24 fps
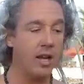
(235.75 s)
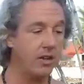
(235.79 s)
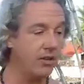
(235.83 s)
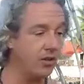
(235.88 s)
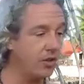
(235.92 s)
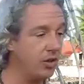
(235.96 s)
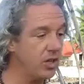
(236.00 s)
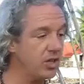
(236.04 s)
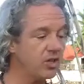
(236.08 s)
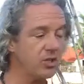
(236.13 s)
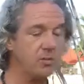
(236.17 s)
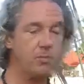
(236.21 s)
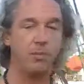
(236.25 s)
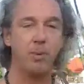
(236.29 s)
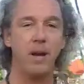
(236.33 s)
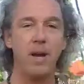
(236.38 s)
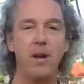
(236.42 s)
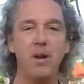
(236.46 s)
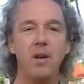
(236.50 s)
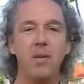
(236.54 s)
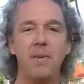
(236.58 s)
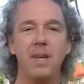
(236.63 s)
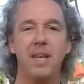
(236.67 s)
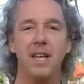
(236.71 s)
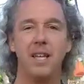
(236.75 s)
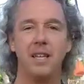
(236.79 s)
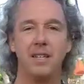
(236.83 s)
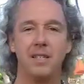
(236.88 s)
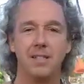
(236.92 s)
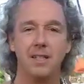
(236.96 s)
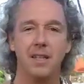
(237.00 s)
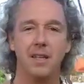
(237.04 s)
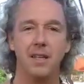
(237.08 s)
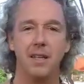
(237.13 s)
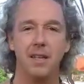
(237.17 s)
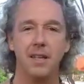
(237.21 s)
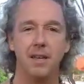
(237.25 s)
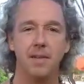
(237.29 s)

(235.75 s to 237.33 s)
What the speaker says: and to experiment.